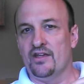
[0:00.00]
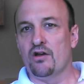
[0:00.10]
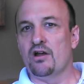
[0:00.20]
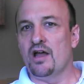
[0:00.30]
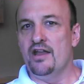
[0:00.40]
there
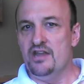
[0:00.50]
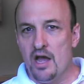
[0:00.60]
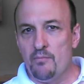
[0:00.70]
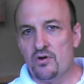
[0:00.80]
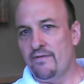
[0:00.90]
are a
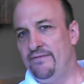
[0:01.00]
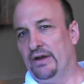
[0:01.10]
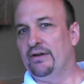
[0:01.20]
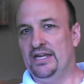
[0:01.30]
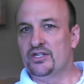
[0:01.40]
number of
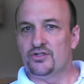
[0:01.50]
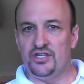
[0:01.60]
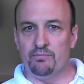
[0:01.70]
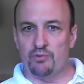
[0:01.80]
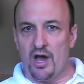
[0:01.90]
very
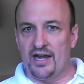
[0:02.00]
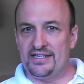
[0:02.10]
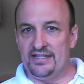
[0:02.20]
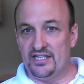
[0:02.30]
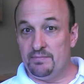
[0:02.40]
interesting
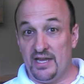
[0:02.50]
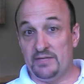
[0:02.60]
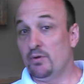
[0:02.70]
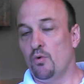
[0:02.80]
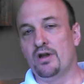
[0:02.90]
products in this space,
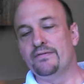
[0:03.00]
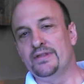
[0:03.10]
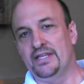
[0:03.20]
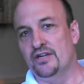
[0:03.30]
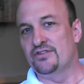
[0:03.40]
but one of the
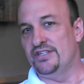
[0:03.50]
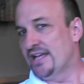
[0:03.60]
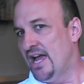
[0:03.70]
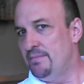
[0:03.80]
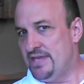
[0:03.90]
leaders is
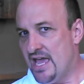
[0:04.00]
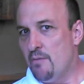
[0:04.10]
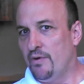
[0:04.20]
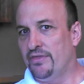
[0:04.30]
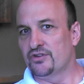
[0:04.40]

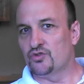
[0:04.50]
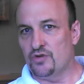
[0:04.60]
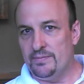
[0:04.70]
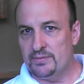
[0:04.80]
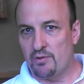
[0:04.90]
IBM with their
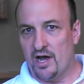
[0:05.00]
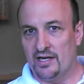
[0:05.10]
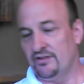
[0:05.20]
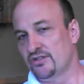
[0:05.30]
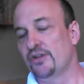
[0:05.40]
Streams
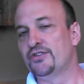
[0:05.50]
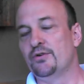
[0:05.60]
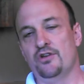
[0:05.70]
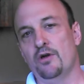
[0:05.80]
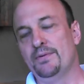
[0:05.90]
product. There's also
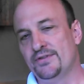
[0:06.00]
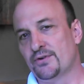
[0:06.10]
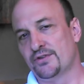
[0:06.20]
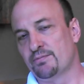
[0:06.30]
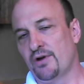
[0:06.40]
an open
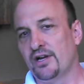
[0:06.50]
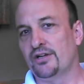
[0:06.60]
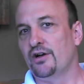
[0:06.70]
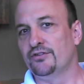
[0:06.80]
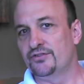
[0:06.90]
source
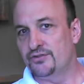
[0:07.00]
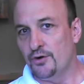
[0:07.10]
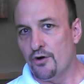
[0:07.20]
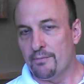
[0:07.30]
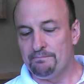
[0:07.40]
product called
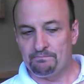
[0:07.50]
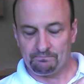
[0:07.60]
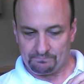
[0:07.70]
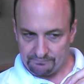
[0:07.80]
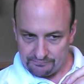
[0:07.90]
Storm
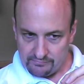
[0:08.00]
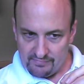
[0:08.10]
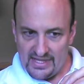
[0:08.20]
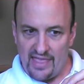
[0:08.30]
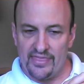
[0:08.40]

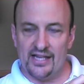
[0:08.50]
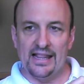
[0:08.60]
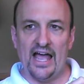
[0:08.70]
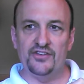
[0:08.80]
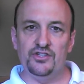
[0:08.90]
that
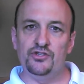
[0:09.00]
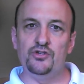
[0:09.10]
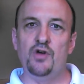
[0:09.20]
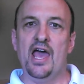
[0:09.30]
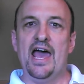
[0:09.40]
allows you
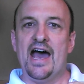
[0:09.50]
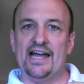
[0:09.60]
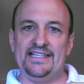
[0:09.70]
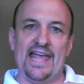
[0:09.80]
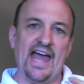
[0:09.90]
to
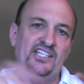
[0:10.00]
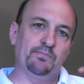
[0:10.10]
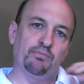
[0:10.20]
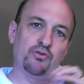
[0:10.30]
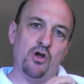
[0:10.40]

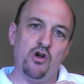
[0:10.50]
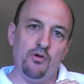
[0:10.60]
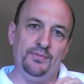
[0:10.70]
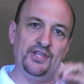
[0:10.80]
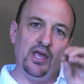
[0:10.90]
attach
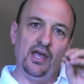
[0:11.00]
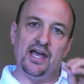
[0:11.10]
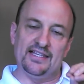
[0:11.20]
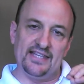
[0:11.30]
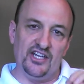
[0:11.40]
probes,
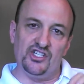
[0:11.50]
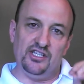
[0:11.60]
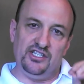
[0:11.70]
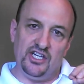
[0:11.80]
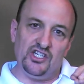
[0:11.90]

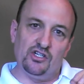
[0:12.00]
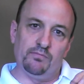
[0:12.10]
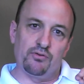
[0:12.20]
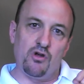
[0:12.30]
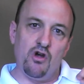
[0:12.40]
essentially digital
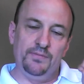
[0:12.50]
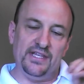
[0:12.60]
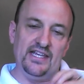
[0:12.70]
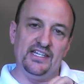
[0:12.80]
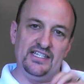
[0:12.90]
probes,
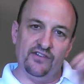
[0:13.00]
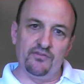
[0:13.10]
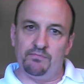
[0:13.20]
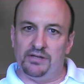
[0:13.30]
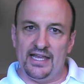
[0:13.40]
into
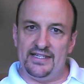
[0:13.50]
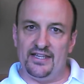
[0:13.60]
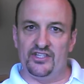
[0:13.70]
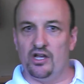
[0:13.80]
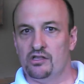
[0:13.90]
different
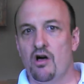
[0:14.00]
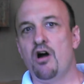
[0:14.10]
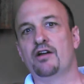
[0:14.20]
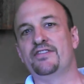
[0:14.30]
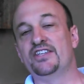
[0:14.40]
places
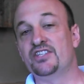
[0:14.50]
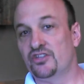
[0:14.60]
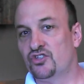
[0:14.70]
along this